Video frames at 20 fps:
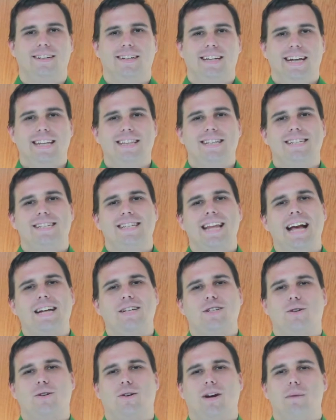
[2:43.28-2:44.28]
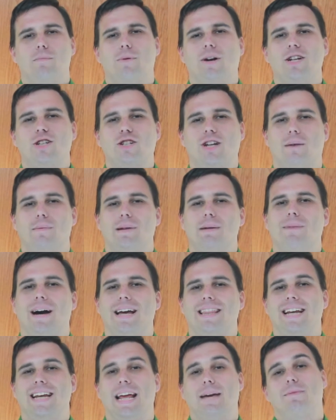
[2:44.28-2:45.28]
In this next story, a British company
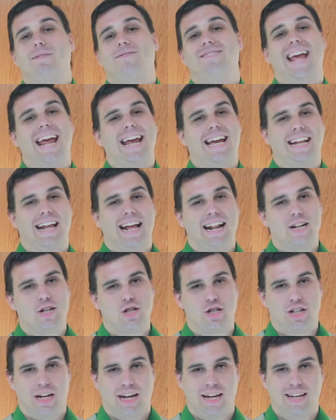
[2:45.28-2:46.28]
by the name of Naked Energy